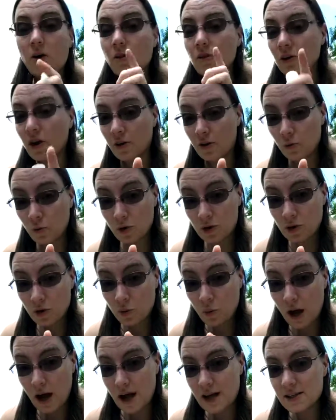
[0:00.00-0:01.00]
Another word to the
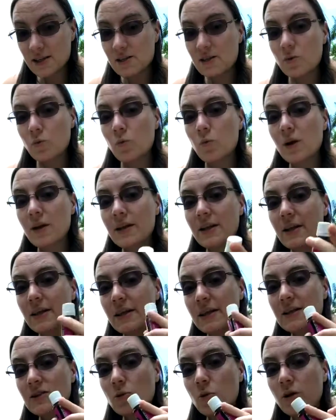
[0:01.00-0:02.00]
wise, when
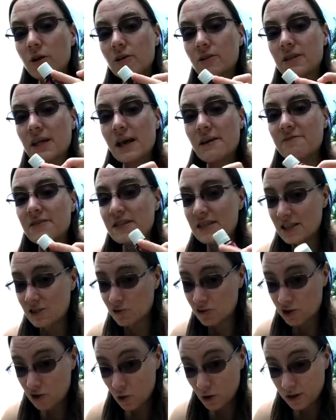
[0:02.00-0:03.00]
these oils have
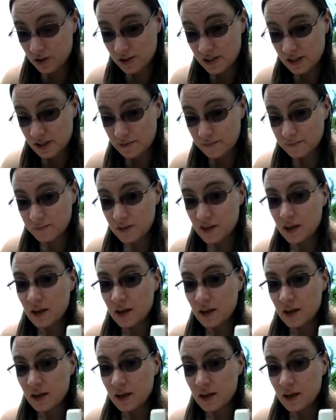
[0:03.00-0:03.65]
citrus oils in them,